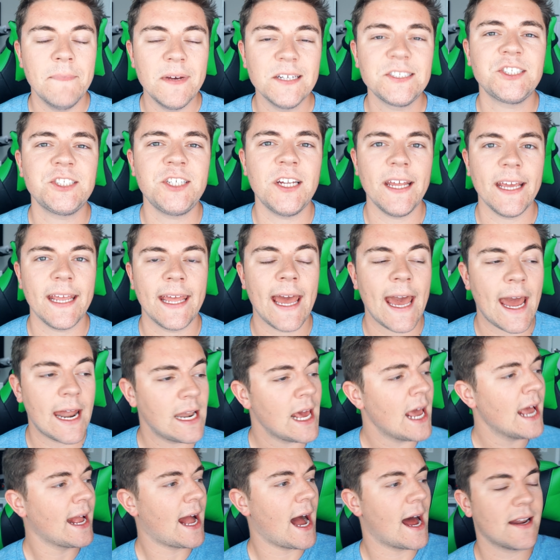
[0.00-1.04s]
Missed it
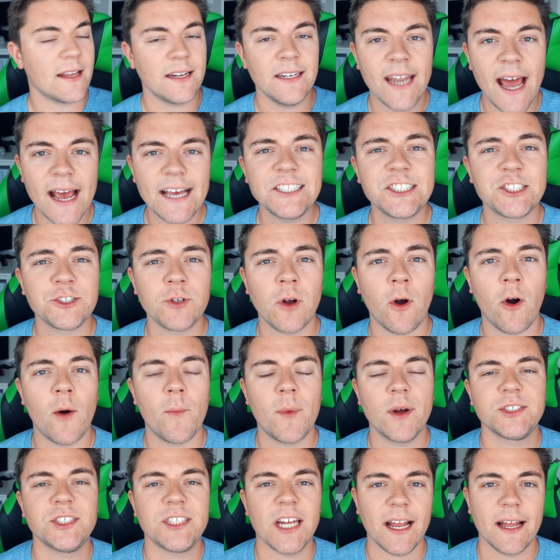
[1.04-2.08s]
again, got a nice throw on
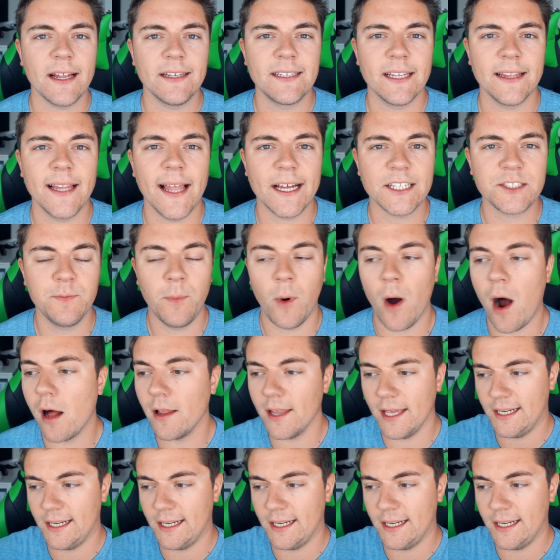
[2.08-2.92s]
my second to last ball,